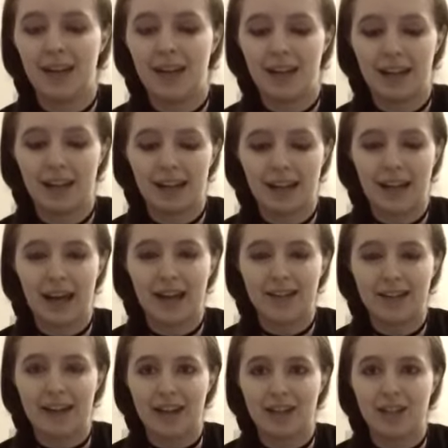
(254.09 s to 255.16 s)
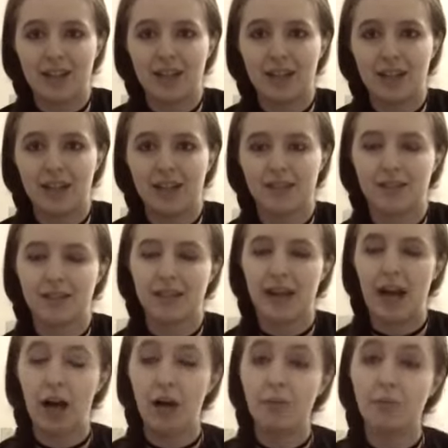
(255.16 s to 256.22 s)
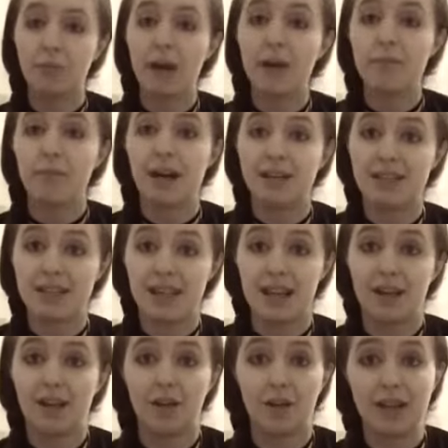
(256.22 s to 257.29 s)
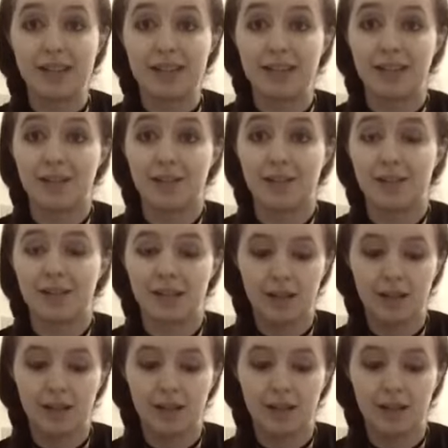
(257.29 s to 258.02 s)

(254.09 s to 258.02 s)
And that's actually helped my mindset a great deal.